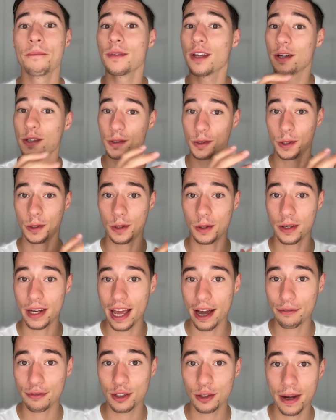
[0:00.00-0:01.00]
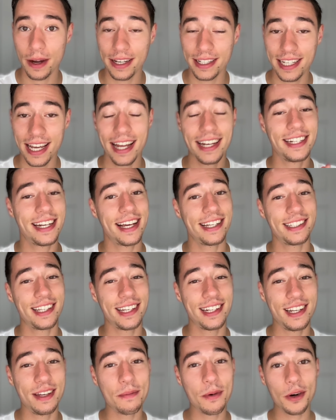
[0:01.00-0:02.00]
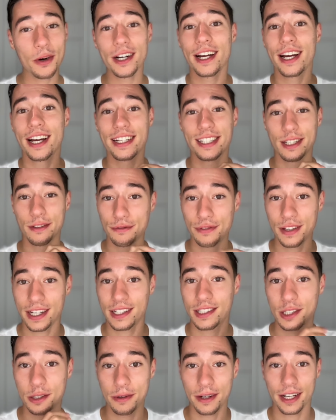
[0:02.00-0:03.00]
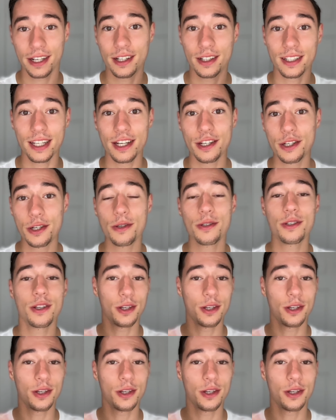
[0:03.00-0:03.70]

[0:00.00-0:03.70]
So you don't have to wait 10 days anymore to fix critical issues.